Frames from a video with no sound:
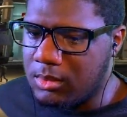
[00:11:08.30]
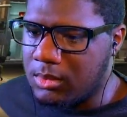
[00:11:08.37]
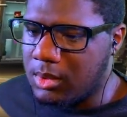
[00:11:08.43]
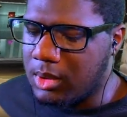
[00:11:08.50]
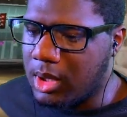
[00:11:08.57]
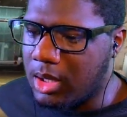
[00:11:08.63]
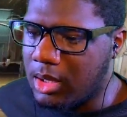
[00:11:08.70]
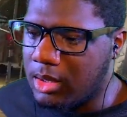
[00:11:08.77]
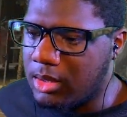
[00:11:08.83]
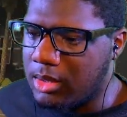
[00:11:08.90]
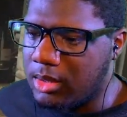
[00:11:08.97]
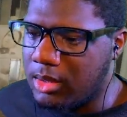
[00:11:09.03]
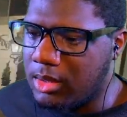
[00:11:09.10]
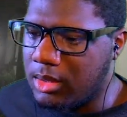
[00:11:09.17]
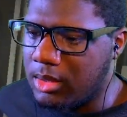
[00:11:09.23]
Okay.
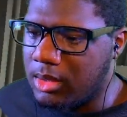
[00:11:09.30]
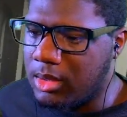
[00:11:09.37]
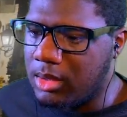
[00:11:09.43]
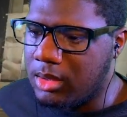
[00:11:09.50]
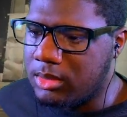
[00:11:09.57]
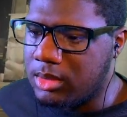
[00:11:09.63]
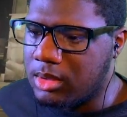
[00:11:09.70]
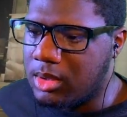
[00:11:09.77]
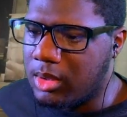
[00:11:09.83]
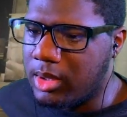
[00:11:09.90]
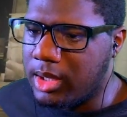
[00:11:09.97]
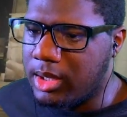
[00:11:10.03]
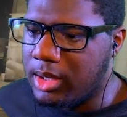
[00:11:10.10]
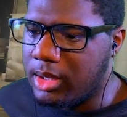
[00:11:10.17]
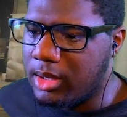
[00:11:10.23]
Let's go ahead
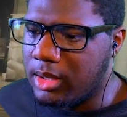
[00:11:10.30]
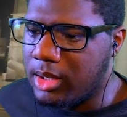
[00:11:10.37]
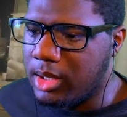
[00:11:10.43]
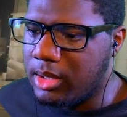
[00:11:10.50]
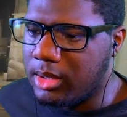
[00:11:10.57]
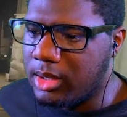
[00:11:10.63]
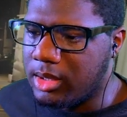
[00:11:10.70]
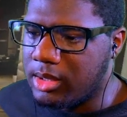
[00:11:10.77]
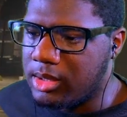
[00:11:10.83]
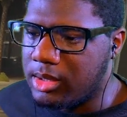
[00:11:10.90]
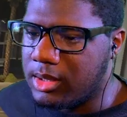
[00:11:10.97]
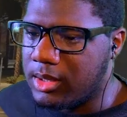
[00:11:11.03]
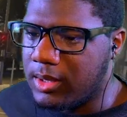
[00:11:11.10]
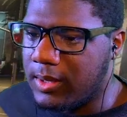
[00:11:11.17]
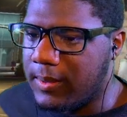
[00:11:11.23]
and handle this.
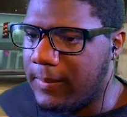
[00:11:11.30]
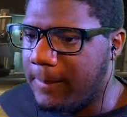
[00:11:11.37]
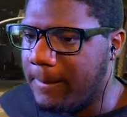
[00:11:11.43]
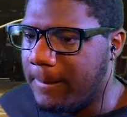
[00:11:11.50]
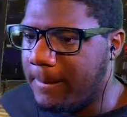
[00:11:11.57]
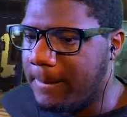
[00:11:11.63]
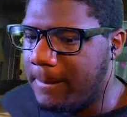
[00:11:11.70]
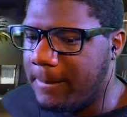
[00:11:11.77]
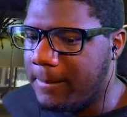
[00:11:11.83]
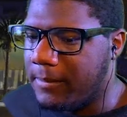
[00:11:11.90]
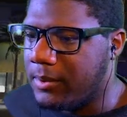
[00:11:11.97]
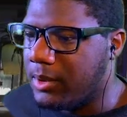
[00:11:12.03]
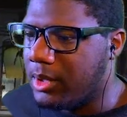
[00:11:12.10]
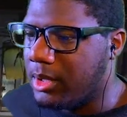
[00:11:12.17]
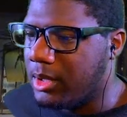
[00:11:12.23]

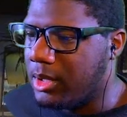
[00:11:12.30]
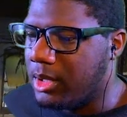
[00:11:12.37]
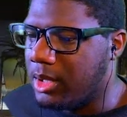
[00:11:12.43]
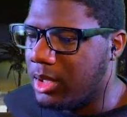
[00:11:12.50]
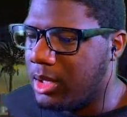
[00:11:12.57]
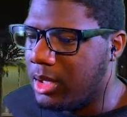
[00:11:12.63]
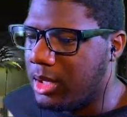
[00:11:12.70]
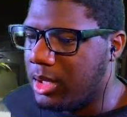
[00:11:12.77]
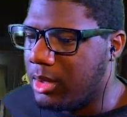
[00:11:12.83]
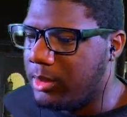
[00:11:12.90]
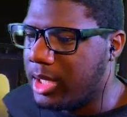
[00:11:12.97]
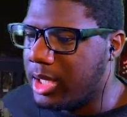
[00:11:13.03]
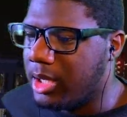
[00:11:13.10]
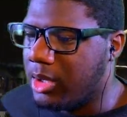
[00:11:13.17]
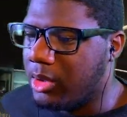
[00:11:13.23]
Mm-hmm. Uh, we
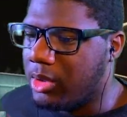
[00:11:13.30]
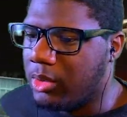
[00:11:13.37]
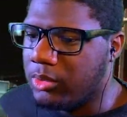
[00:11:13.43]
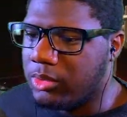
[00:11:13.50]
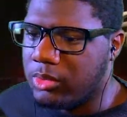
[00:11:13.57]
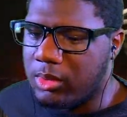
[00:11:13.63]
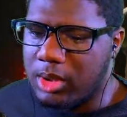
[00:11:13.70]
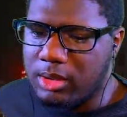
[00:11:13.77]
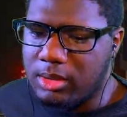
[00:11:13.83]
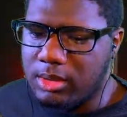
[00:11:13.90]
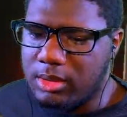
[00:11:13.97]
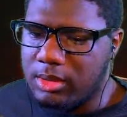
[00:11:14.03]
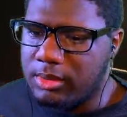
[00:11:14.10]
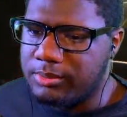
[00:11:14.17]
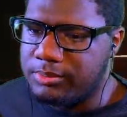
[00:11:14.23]
gotta go code three.
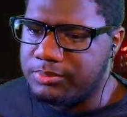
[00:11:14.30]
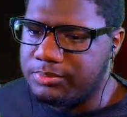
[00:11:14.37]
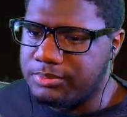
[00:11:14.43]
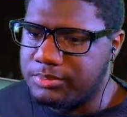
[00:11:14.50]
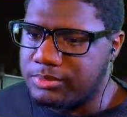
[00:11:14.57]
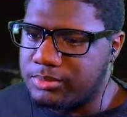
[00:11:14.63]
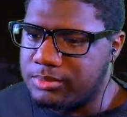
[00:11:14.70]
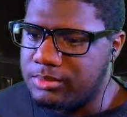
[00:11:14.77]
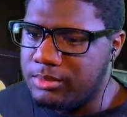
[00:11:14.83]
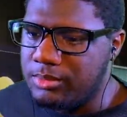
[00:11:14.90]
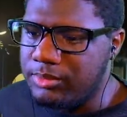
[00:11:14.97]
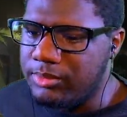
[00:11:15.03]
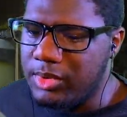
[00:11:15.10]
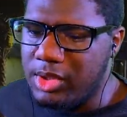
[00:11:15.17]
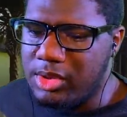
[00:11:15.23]

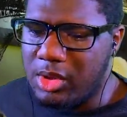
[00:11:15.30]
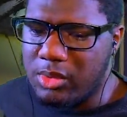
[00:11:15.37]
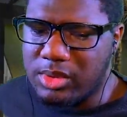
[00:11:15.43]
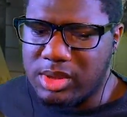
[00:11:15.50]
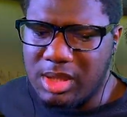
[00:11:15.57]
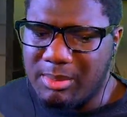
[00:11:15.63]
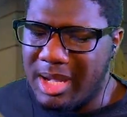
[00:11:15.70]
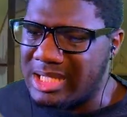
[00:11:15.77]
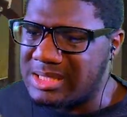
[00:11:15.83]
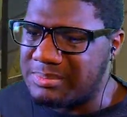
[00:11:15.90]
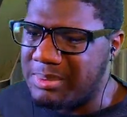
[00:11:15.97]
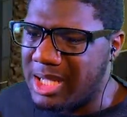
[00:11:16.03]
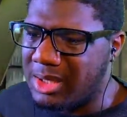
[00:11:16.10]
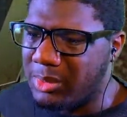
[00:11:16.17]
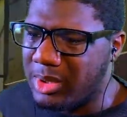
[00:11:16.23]
So somebody
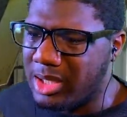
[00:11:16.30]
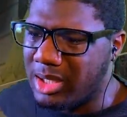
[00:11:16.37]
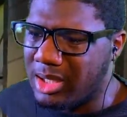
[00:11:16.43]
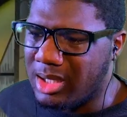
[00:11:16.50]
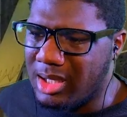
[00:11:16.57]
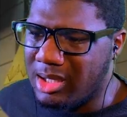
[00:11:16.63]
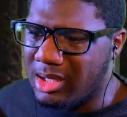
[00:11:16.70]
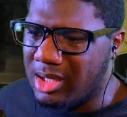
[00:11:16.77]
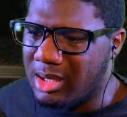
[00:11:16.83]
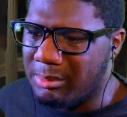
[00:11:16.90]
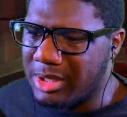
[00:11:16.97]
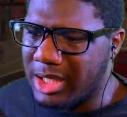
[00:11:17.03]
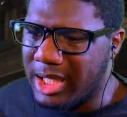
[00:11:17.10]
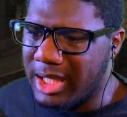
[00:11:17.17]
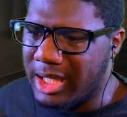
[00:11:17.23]
spotted with a, a, a
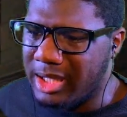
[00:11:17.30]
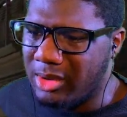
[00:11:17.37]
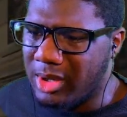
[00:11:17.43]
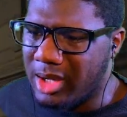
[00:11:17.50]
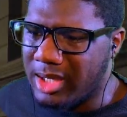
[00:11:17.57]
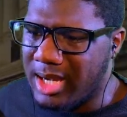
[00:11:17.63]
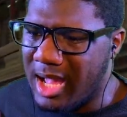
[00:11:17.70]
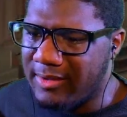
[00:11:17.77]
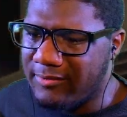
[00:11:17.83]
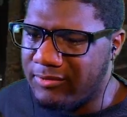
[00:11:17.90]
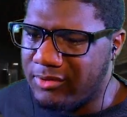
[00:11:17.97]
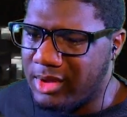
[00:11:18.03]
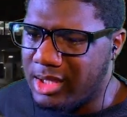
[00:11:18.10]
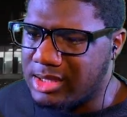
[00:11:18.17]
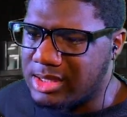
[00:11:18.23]
blade or a knife,
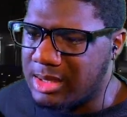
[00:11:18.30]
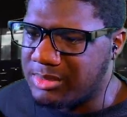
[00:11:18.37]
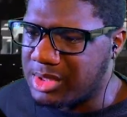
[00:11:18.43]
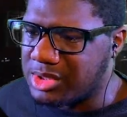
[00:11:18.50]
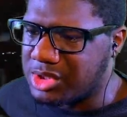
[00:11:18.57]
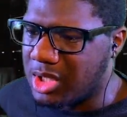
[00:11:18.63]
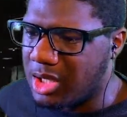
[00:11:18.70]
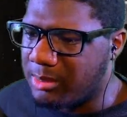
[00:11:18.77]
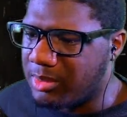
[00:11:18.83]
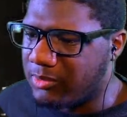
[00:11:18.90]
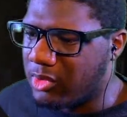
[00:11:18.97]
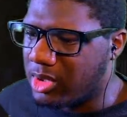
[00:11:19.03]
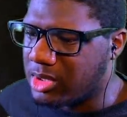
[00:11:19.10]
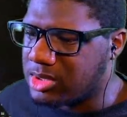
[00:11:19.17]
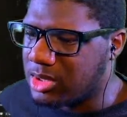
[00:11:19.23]
something sharp, of
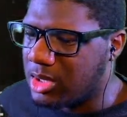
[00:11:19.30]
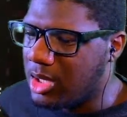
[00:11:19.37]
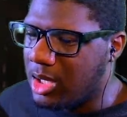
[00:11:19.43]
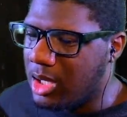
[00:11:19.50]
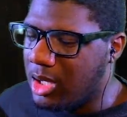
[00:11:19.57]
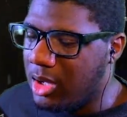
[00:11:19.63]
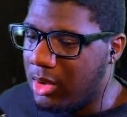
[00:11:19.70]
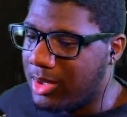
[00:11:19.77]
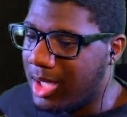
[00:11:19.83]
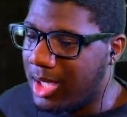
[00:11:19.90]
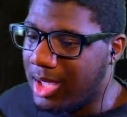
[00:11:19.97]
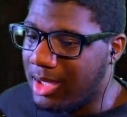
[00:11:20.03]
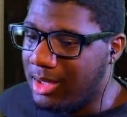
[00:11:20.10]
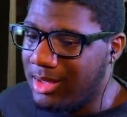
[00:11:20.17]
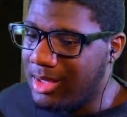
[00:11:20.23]
course.
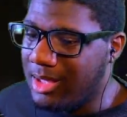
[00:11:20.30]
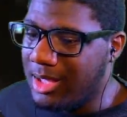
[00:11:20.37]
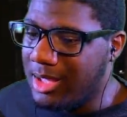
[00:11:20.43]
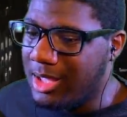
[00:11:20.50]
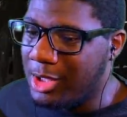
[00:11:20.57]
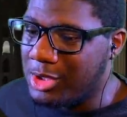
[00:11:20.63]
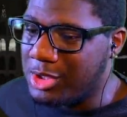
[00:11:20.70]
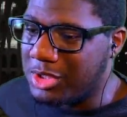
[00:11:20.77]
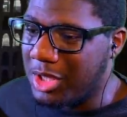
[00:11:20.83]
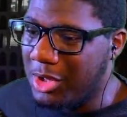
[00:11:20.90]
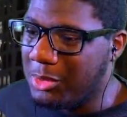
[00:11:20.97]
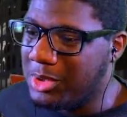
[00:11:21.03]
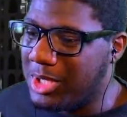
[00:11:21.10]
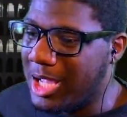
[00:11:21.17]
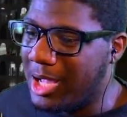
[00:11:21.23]
Okay, he
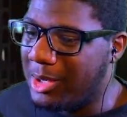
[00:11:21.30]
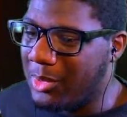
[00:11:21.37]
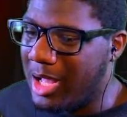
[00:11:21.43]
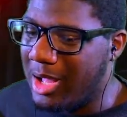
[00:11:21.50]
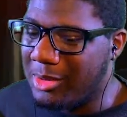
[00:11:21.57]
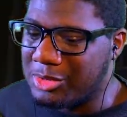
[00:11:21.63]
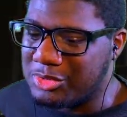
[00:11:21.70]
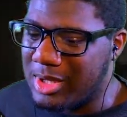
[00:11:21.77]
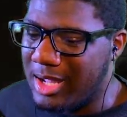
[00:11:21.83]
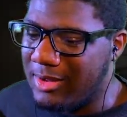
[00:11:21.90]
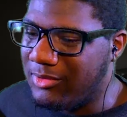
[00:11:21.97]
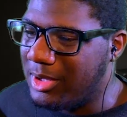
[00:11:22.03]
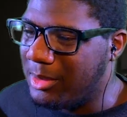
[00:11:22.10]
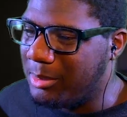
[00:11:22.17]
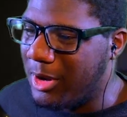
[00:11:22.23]
slowed down while I was
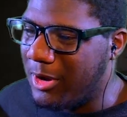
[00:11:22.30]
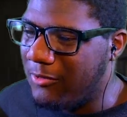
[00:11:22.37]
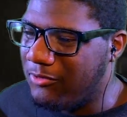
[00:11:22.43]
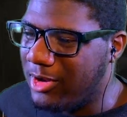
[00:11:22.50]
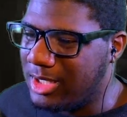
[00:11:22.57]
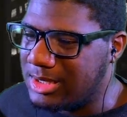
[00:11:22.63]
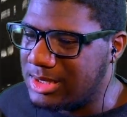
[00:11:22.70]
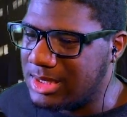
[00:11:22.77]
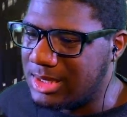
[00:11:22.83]
driving, perfect.